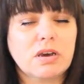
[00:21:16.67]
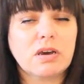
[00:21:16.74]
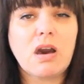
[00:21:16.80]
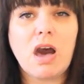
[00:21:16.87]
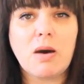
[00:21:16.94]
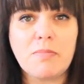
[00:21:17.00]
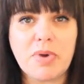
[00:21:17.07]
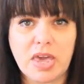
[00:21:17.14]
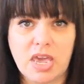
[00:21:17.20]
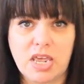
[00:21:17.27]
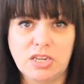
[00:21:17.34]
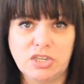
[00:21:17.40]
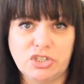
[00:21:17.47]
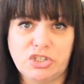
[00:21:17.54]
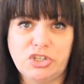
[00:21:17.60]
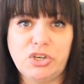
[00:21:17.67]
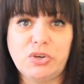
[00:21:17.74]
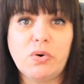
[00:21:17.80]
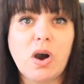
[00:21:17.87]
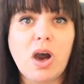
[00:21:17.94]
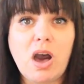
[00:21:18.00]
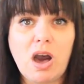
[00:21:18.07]
come into
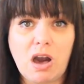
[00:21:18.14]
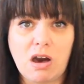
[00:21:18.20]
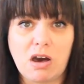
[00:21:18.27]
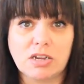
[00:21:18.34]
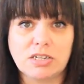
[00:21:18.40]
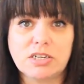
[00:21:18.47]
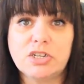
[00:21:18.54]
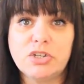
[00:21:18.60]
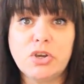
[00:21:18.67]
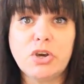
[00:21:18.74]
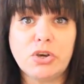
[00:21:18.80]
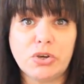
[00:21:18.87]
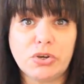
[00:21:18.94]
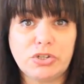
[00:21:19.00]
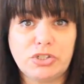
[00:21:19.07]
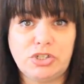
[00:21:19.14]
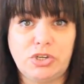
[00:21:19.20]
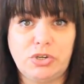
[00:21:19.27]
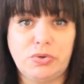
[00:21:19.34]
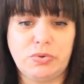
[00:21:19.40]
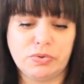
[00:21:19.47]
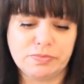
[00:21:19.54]
your heart and hurt
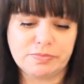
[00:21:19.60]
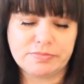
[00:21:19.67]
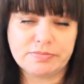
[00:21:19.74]
you.